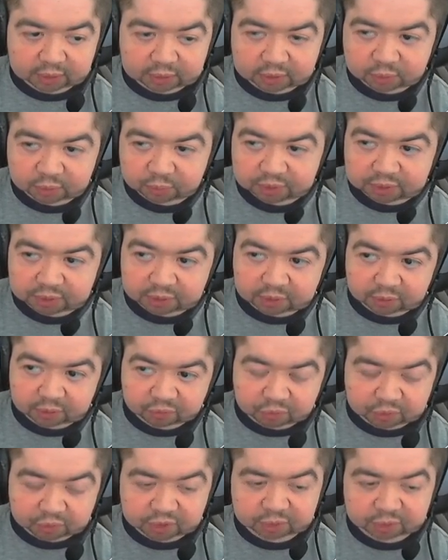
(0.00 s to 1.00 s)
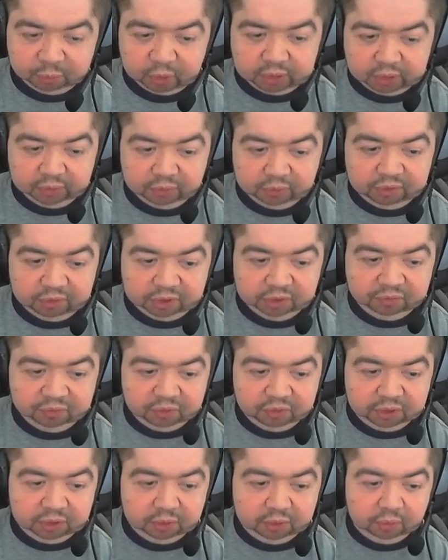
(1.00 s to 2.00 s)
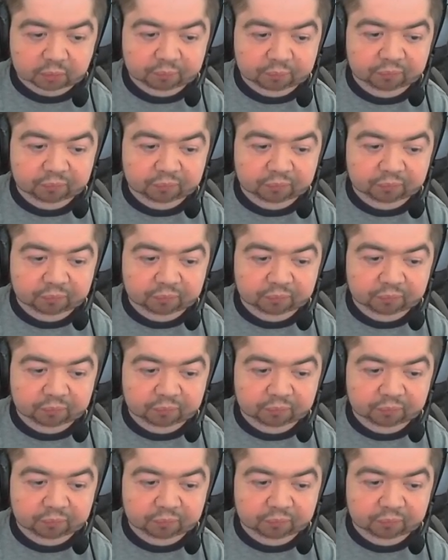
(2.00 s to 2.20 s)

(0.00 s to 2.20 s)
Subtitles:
as we did in the first part of this video